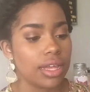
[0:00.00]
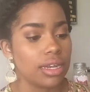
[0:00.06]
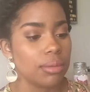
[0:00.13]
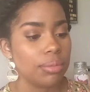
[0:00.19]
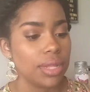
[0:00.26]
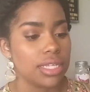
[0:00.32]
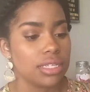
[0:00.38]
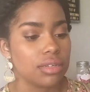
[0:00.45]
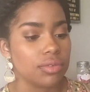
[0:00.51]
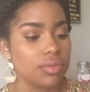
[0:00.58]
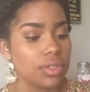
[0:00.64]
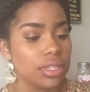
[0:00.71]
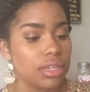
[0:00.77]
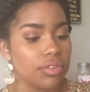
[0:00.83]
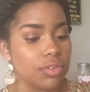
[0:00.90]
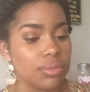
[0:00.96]
and a blessed
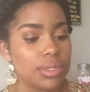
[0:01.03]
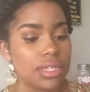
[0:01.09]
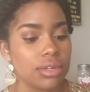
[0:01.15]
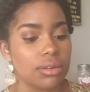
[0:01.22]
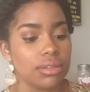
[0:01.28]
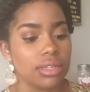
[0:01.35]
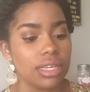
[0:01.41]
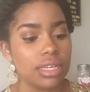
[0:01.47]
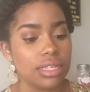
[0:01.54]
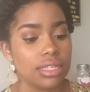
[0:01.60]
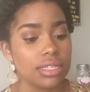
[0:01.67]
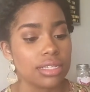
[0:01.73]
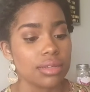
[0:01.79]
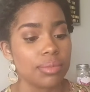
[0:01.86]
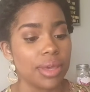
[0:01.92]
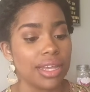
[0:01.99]
relief from sterile
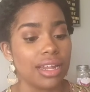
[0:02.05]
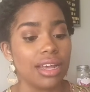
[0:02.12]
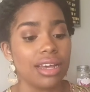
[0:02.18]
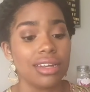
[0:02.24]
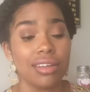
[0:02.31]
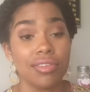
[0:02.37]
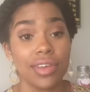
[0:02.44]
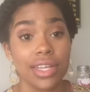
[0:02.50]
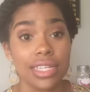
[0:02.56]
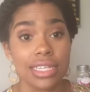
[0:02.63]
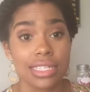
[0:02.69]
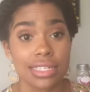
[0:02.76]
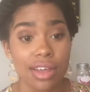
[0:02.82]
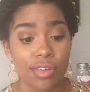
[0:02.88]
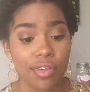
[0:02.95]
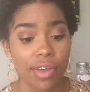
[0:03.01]
legalism and unavailing
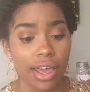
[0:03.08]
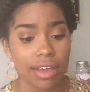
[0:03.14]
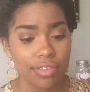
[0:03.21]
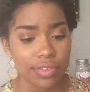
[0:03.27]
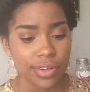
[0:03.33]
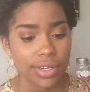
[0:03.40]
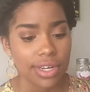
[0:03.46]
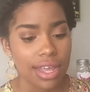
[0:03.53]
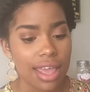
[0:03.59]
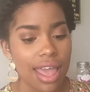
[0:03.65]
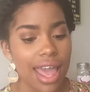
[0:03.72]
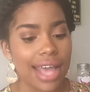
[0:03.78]
self-effort